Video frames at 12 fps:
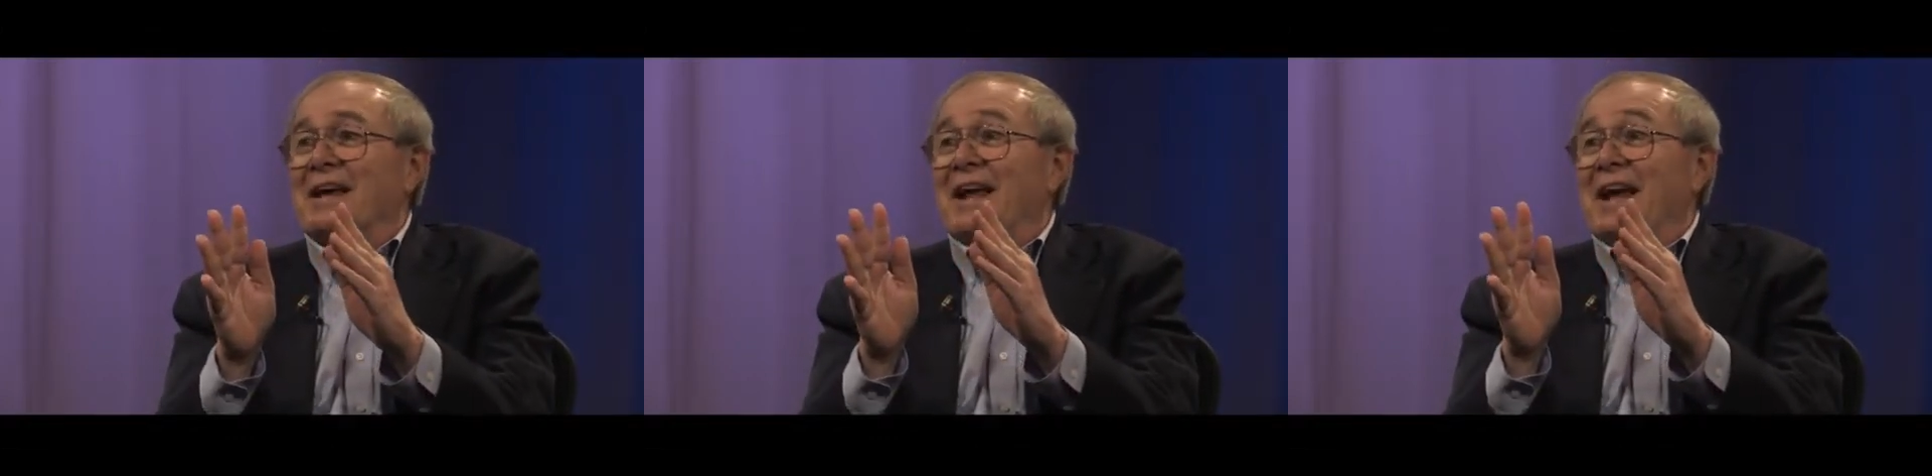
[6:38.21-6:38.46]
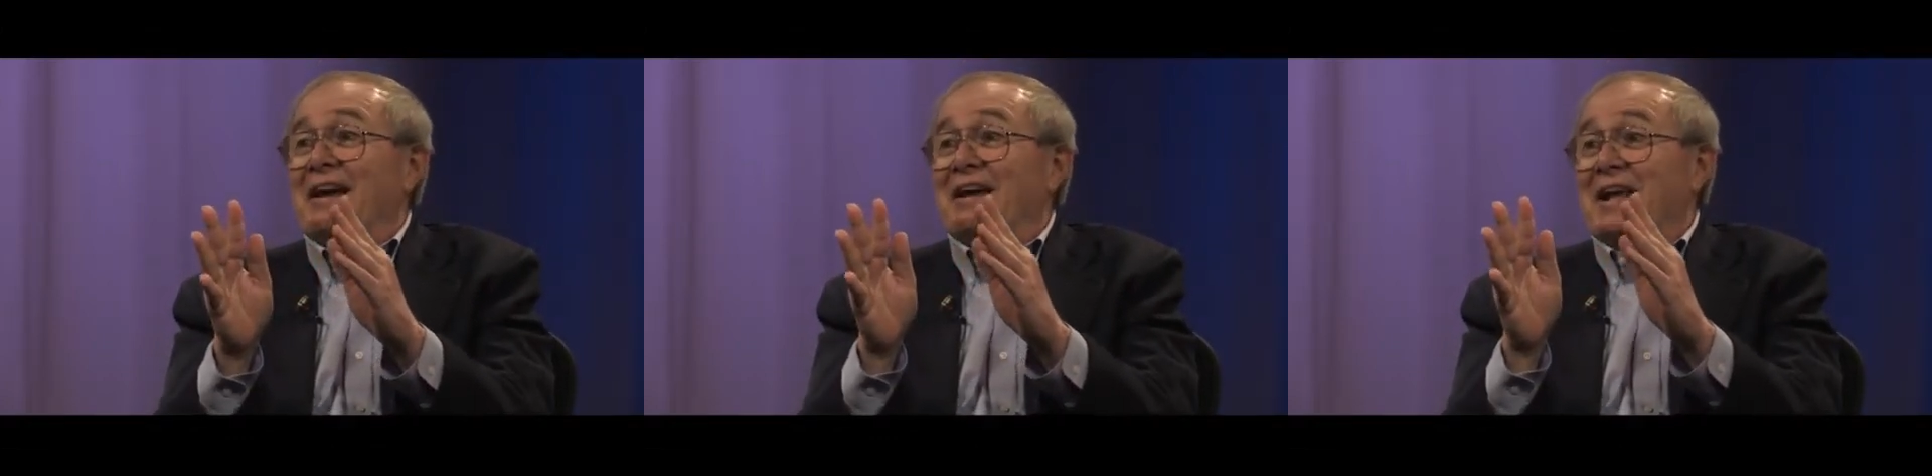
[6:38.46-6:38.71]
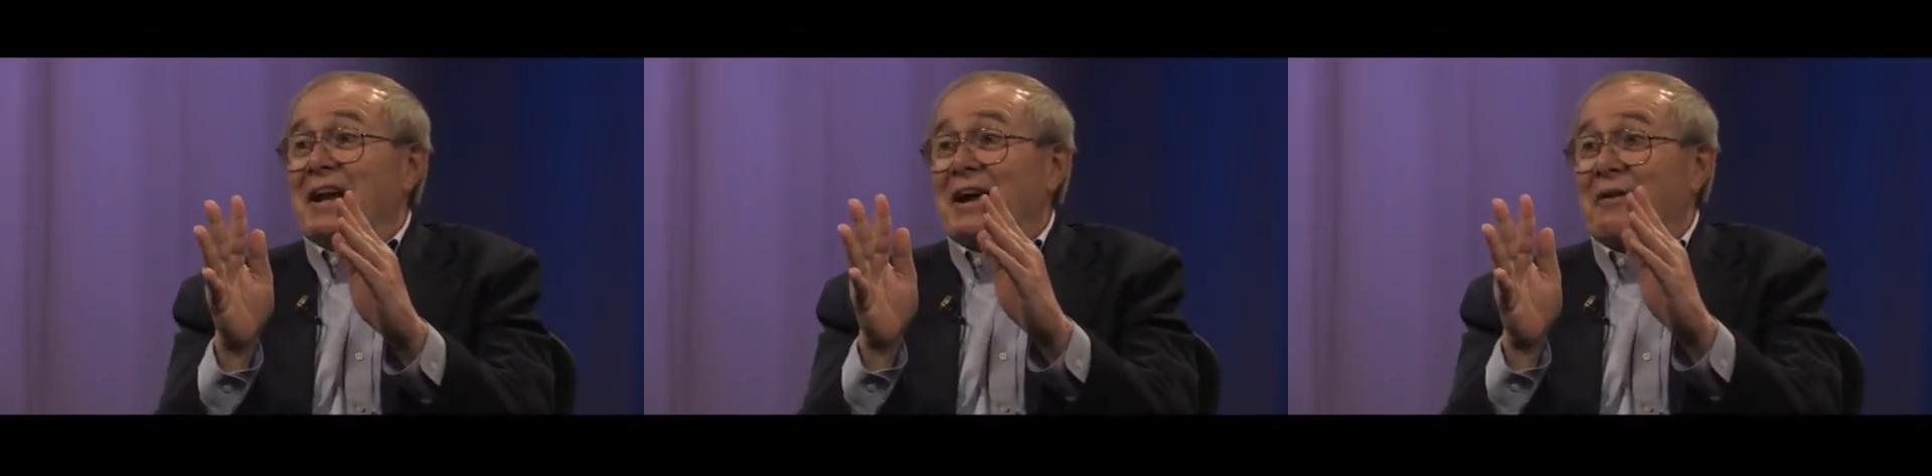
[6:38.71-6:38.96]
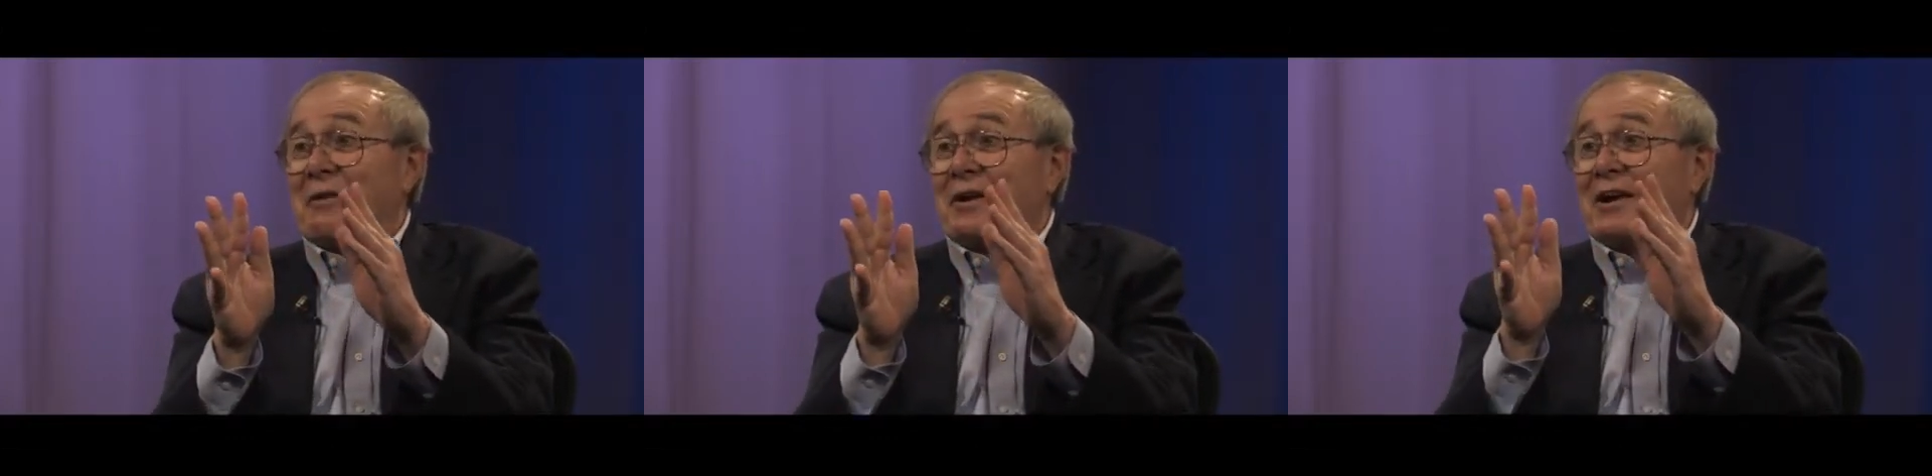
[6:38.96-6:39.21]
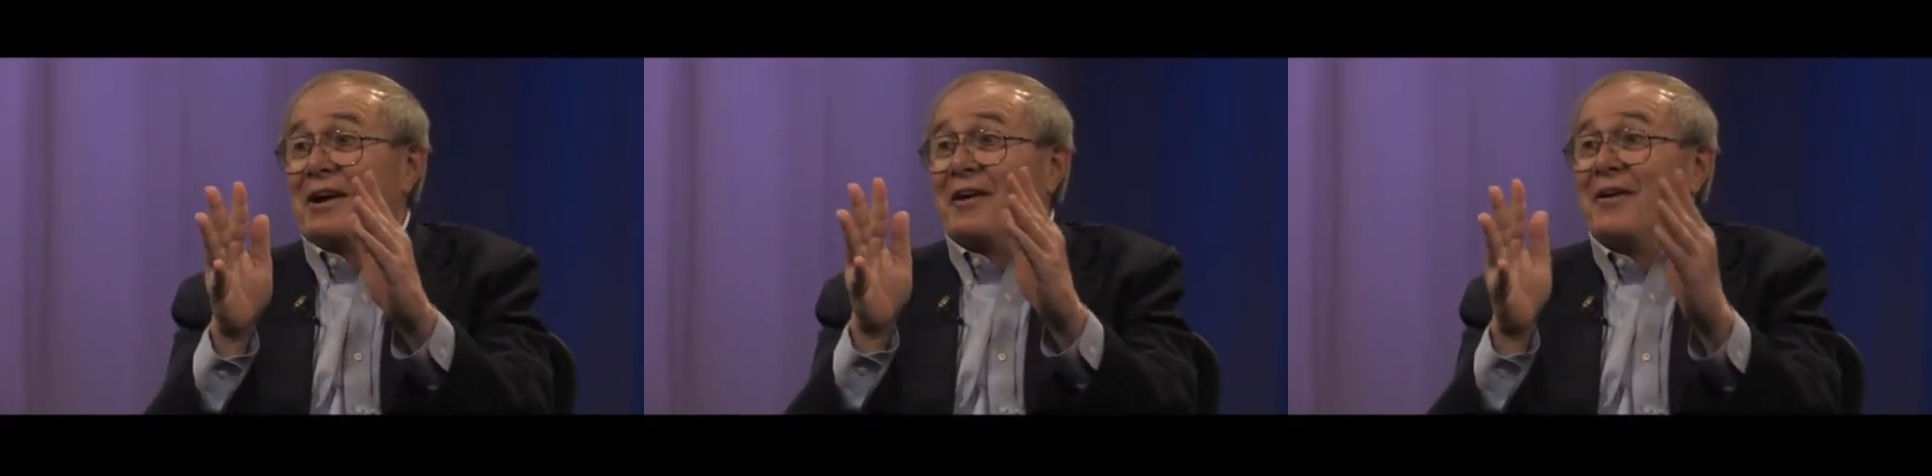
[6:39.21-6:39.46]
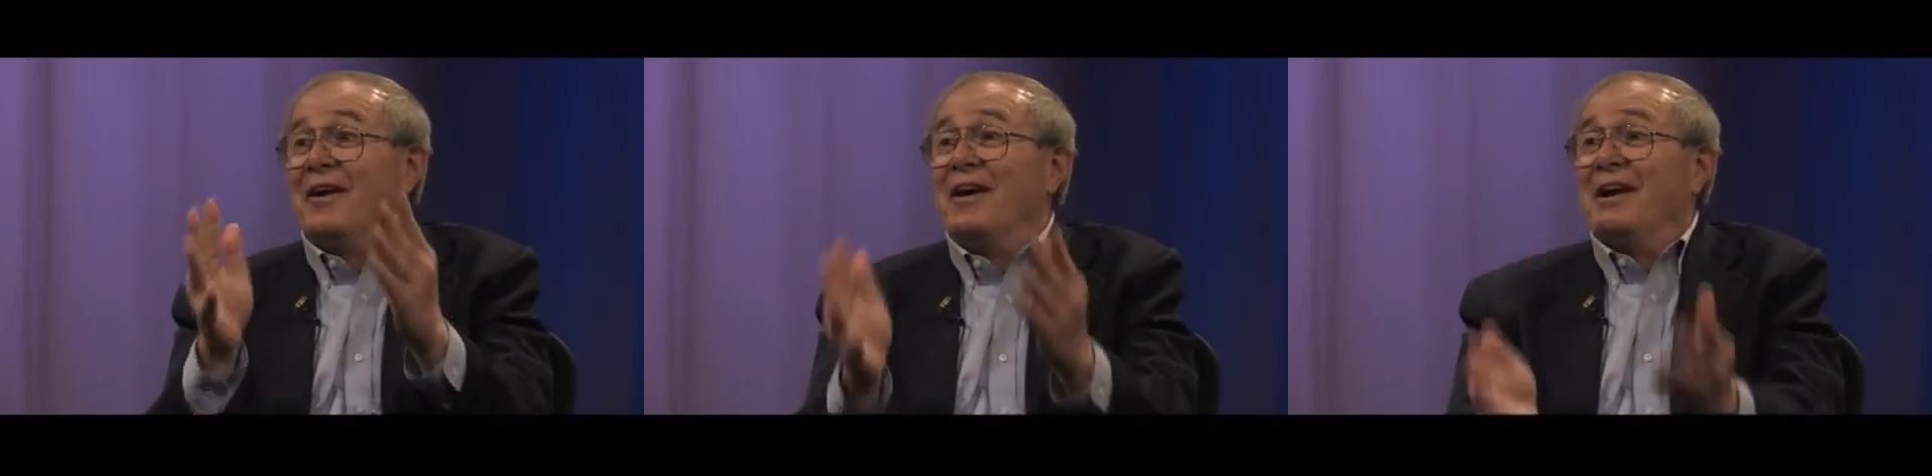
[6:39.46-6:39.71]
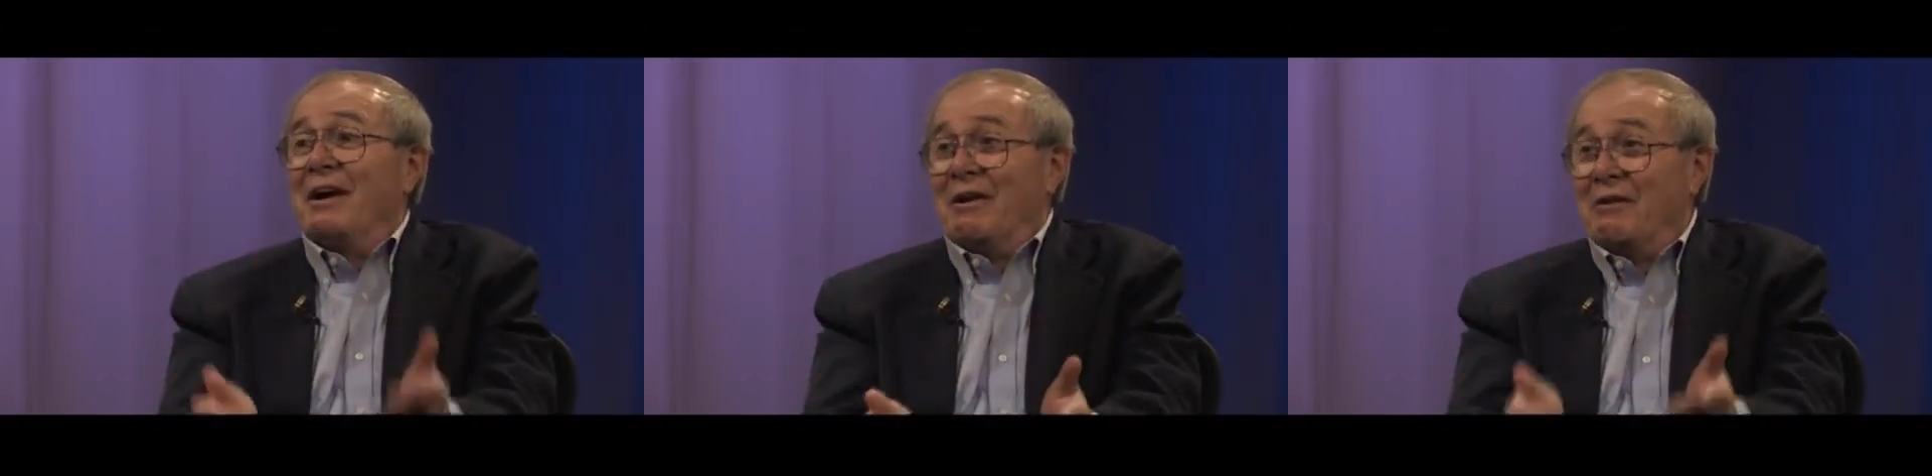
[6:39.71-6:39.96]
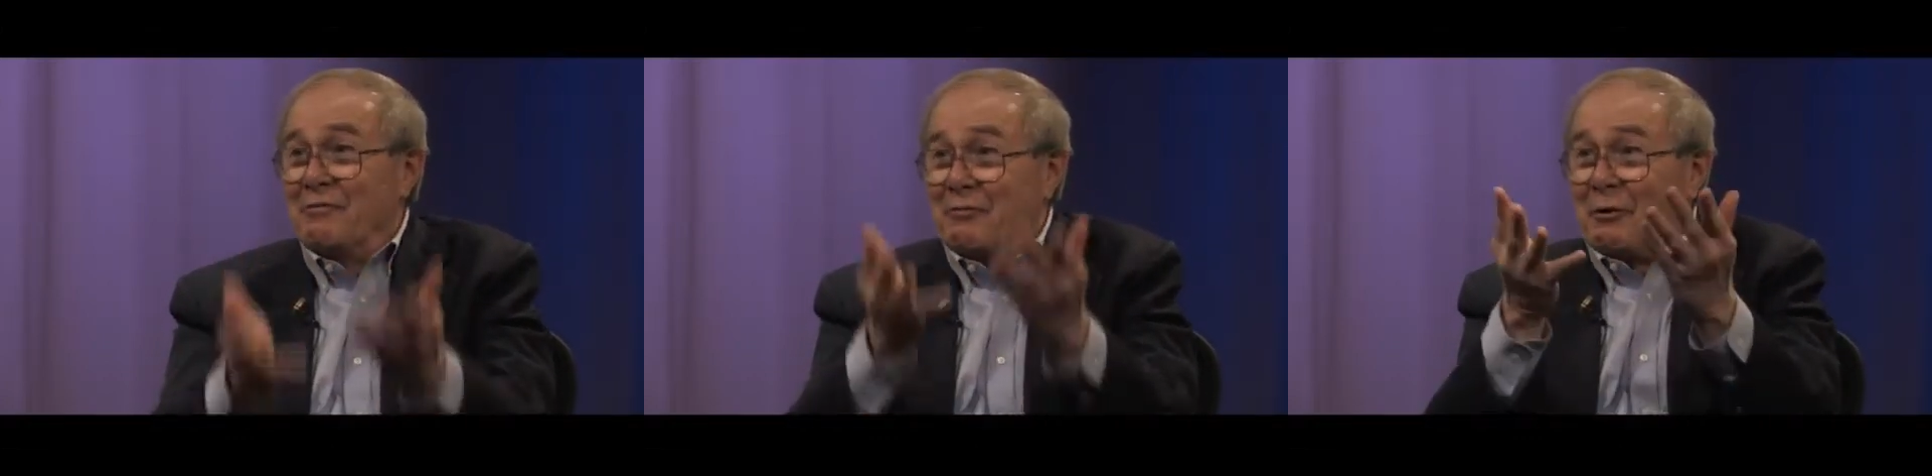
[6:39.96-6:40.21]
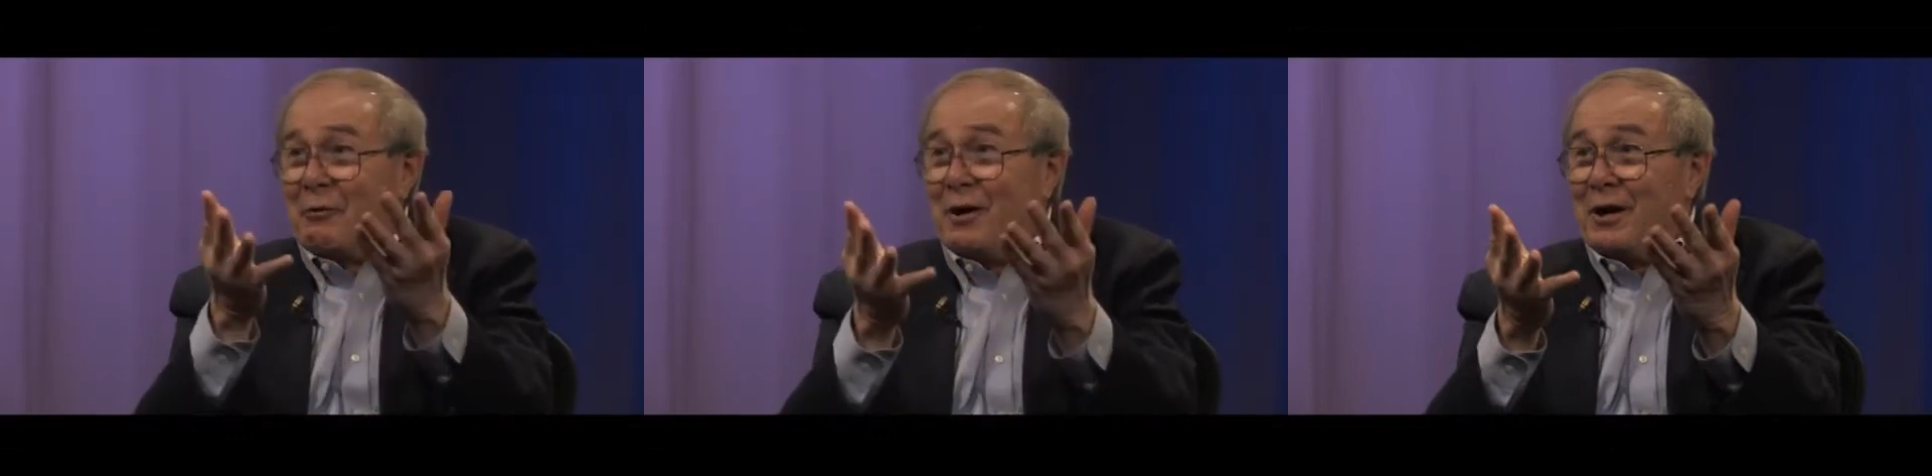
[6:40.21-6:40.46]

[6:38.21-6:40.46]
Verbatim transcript: had to get out of the car and lift the garage